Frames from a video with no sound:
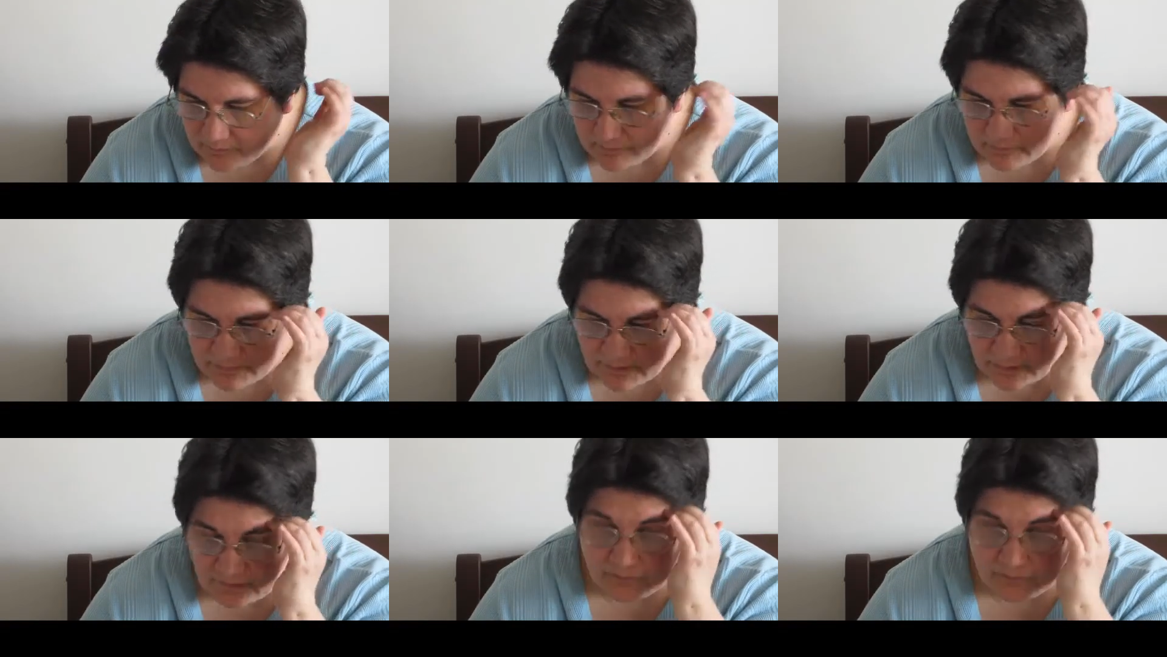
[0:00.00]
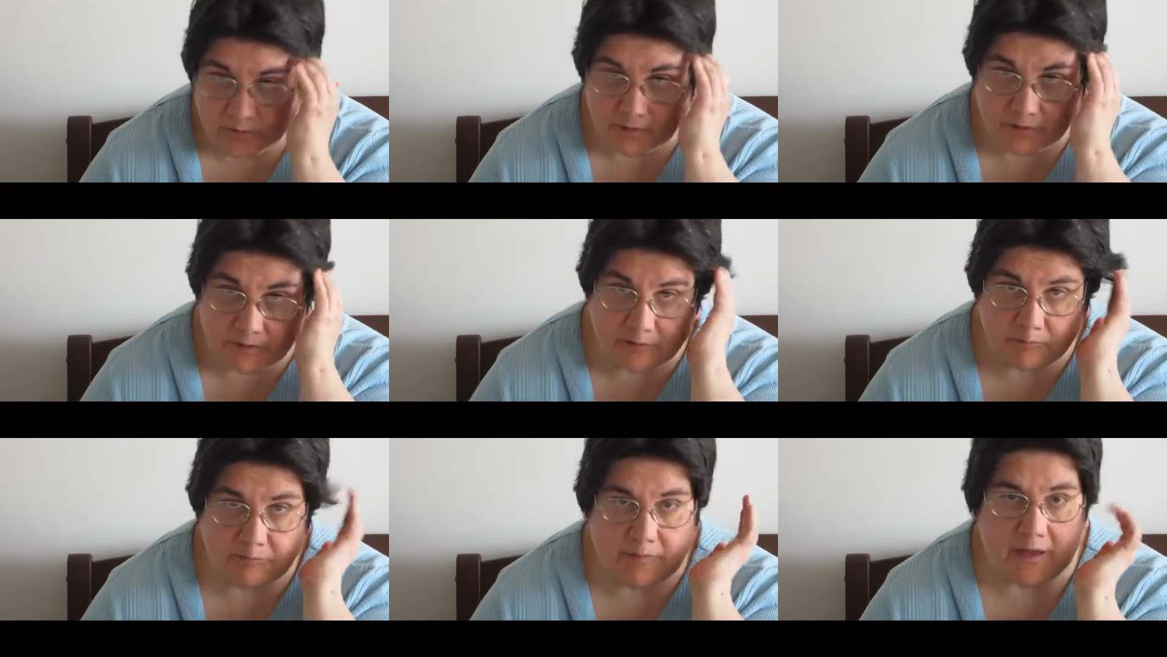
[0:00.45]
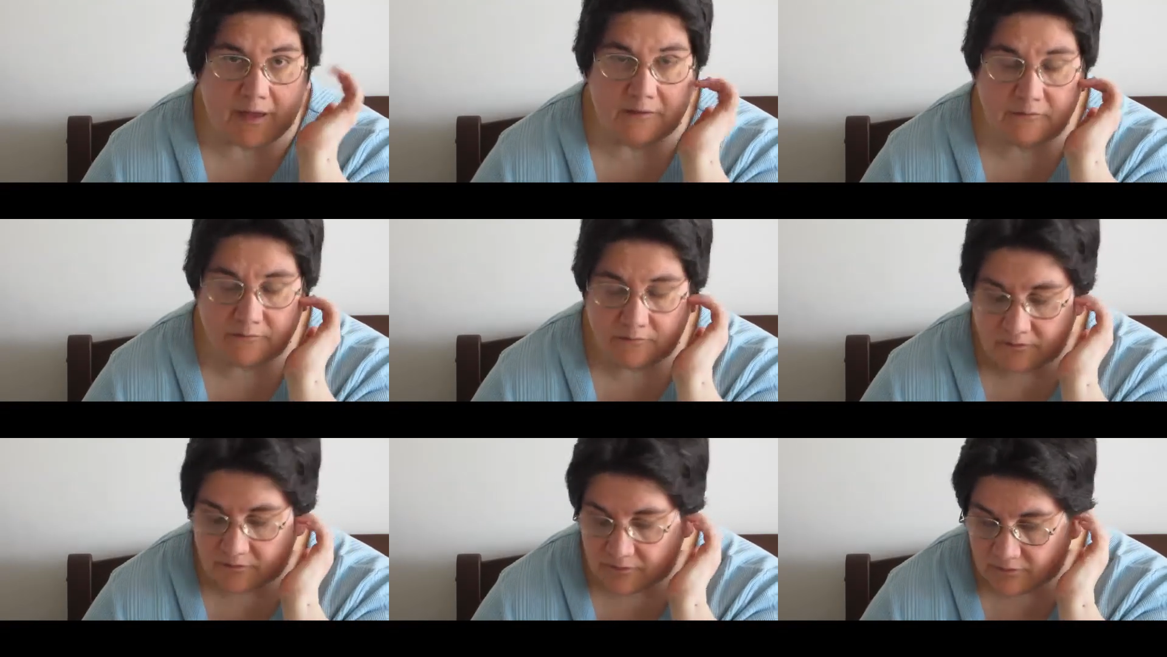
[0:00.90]
they're a really good
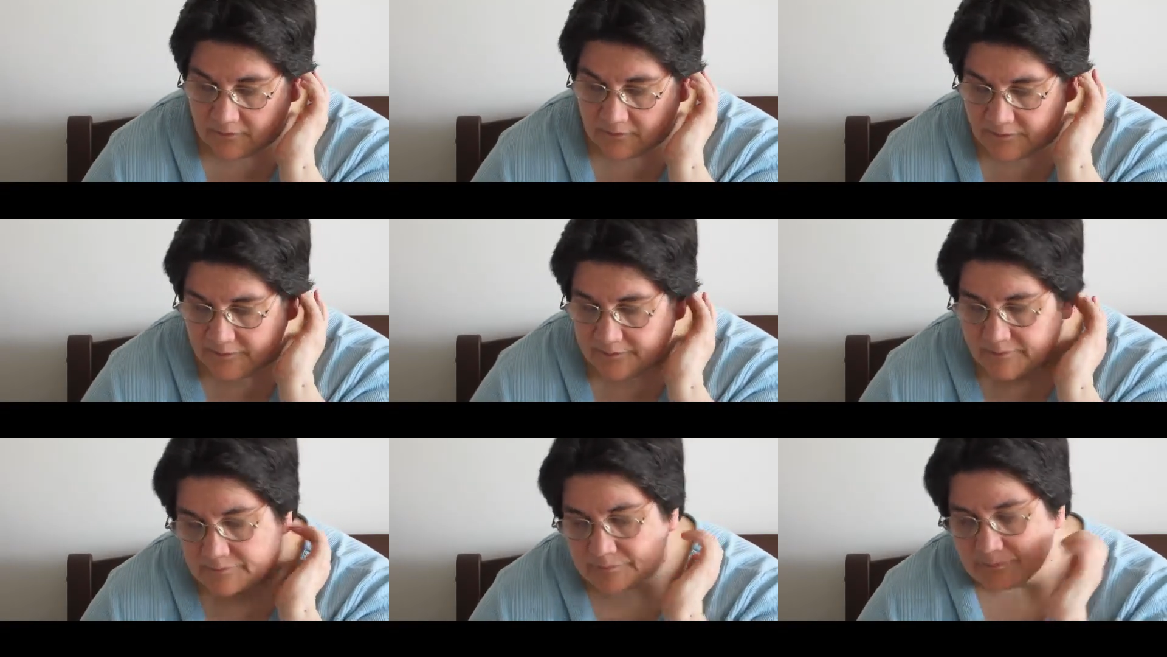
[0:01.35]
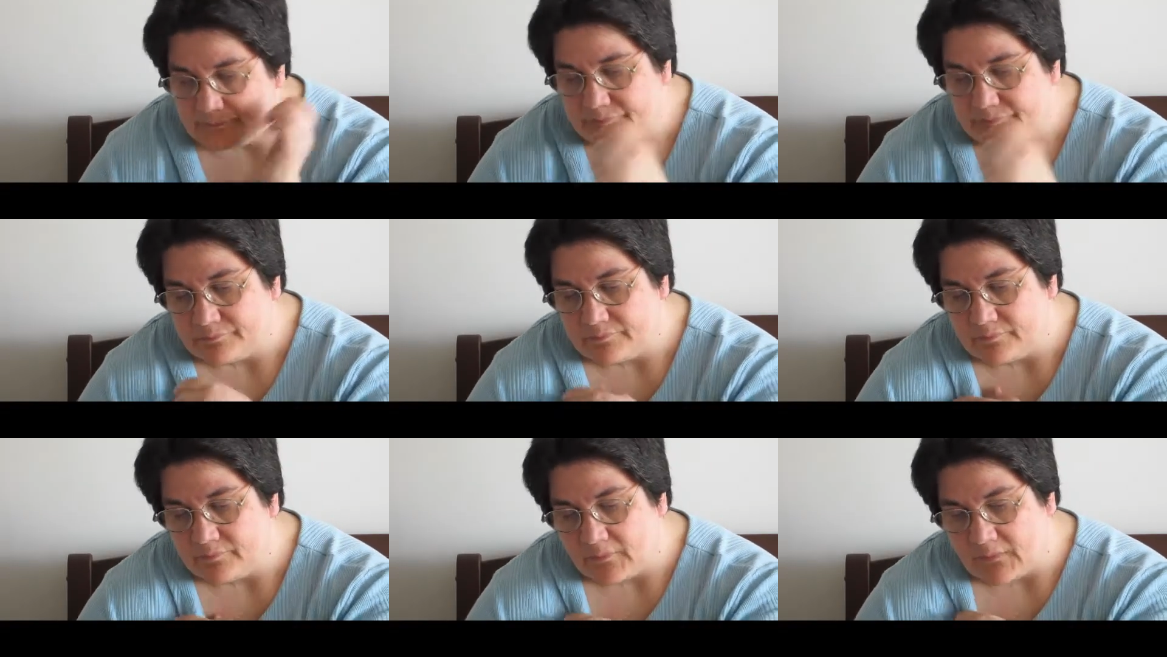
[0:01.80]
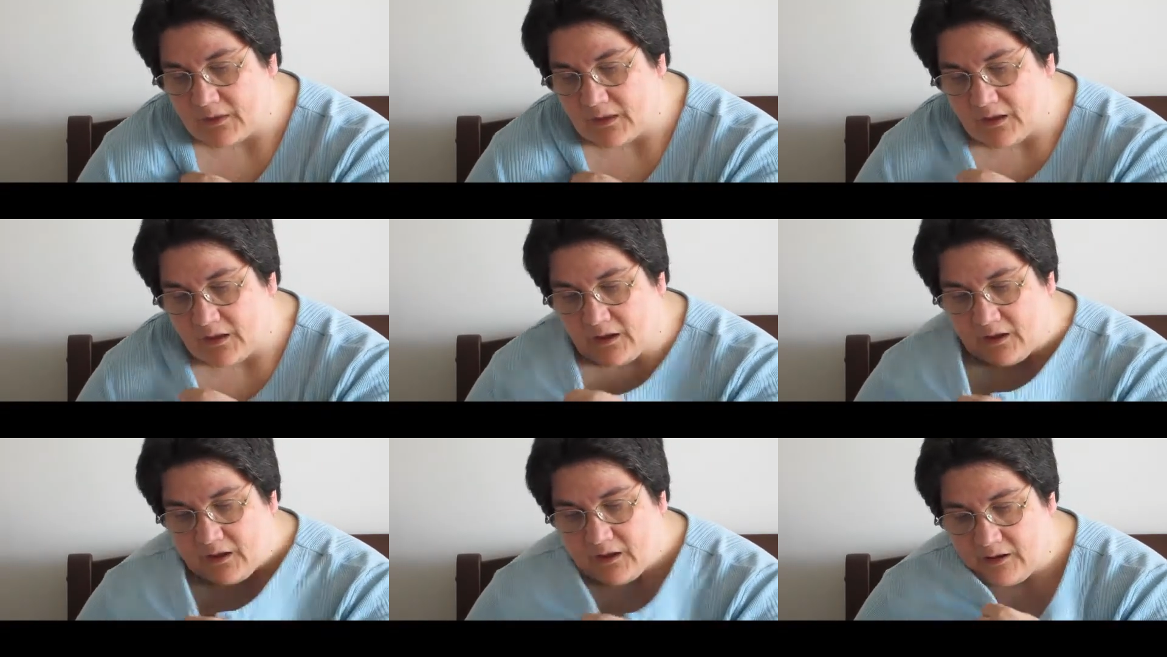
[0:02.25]
band.
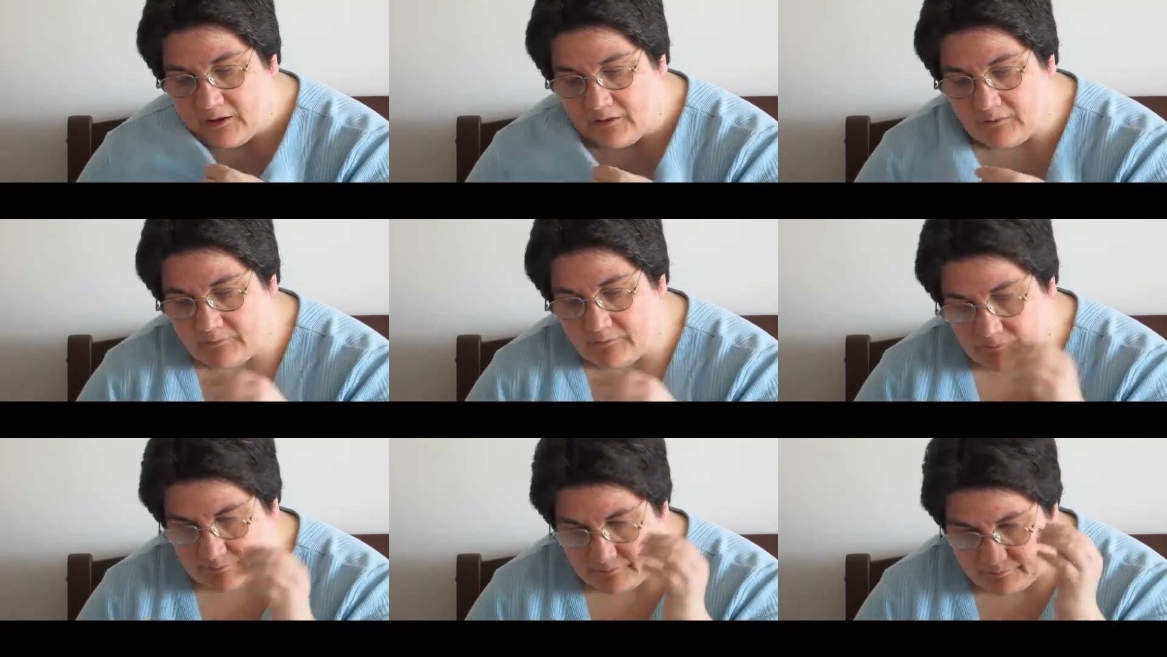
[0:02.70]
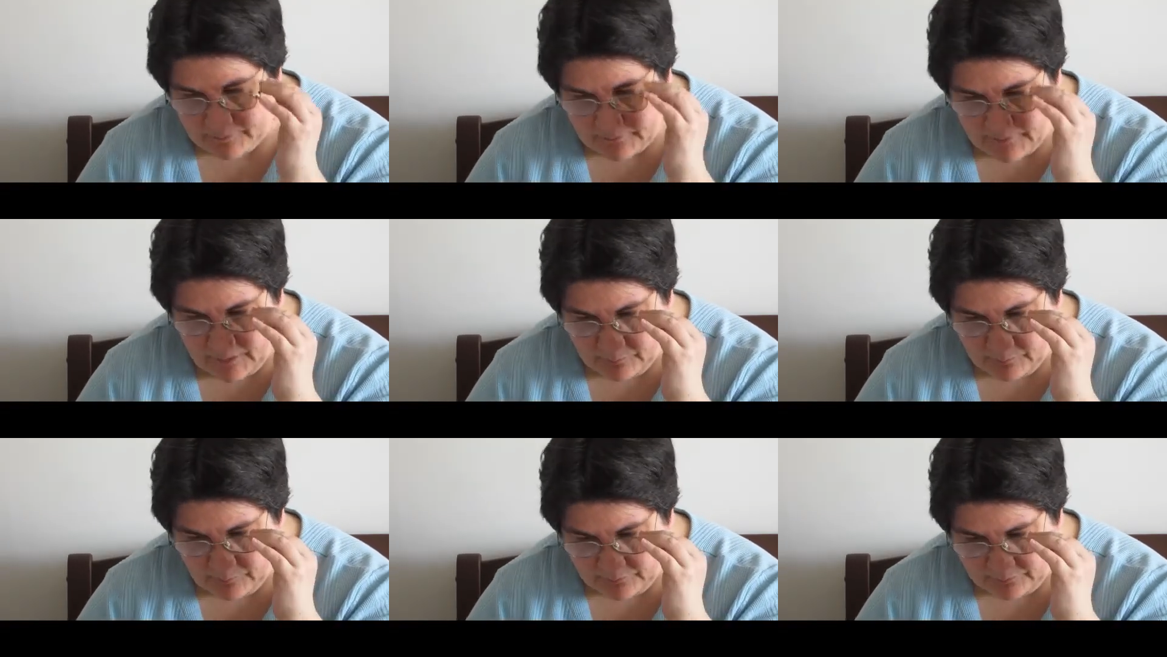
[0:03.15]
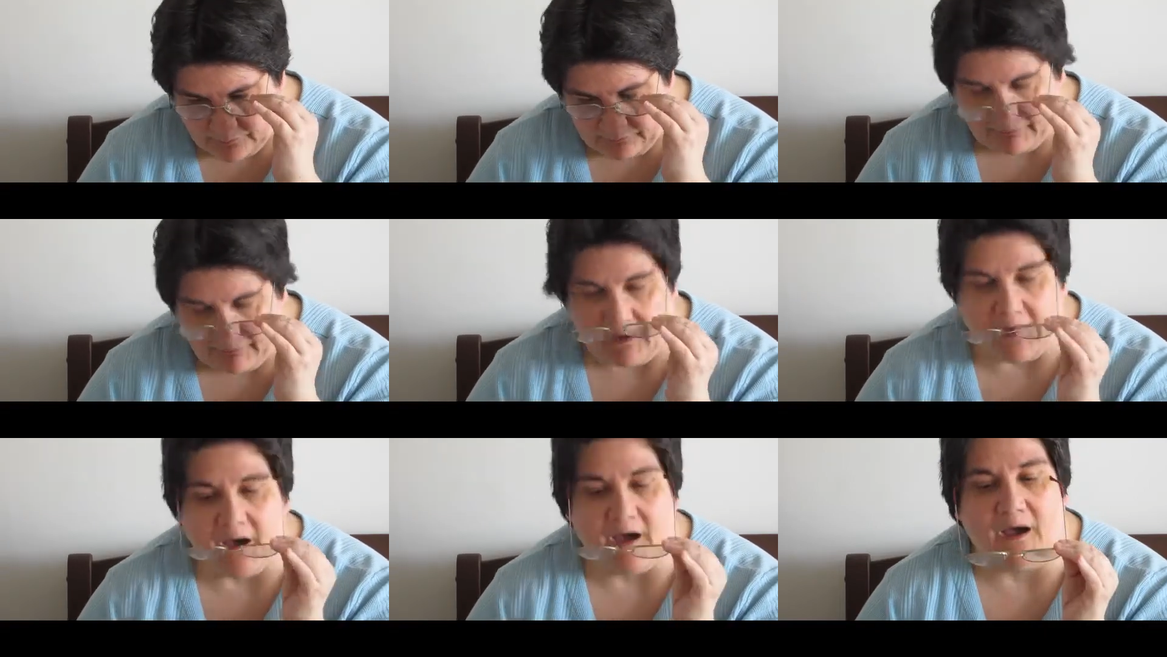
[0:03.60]
Um, number
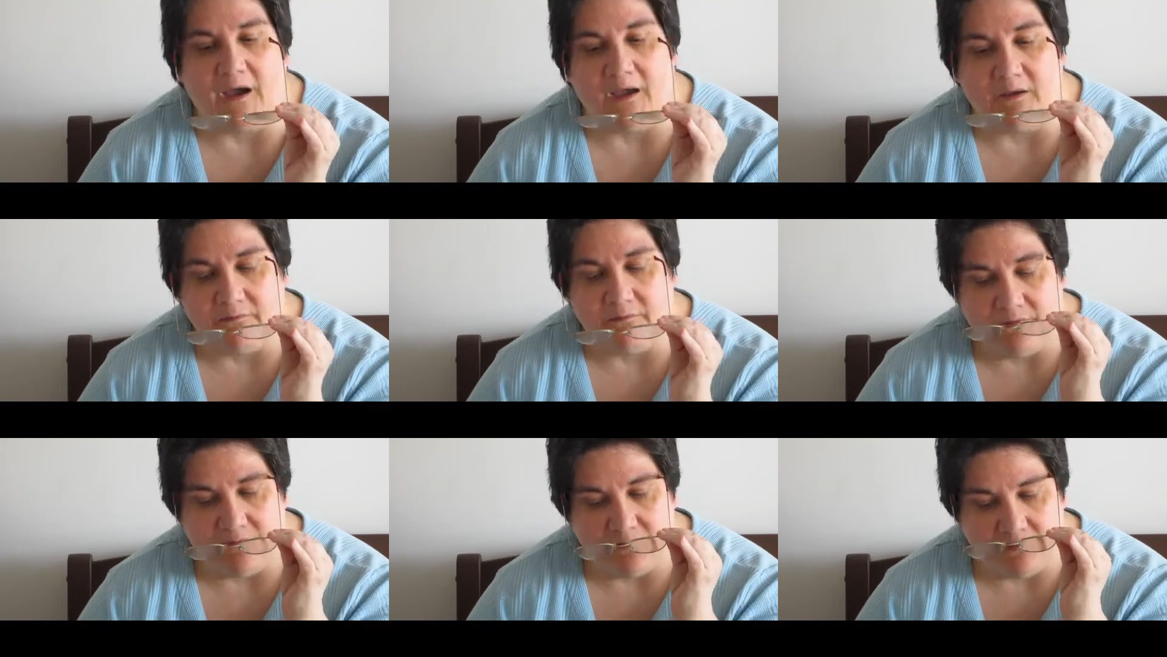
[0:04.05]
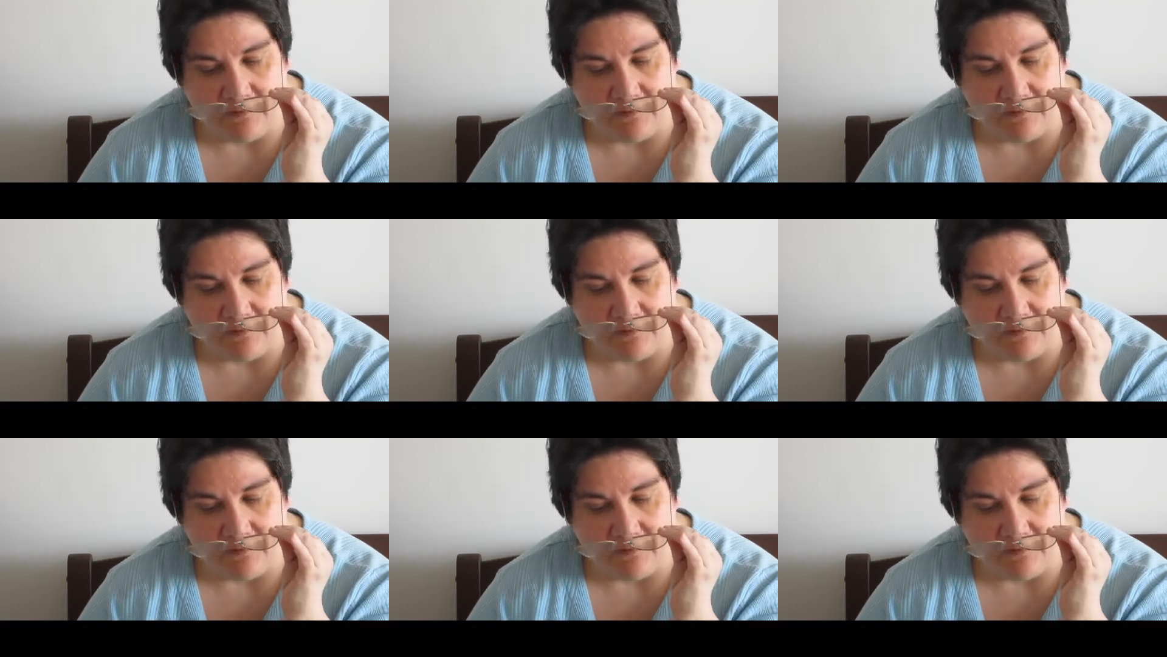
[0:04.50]
five.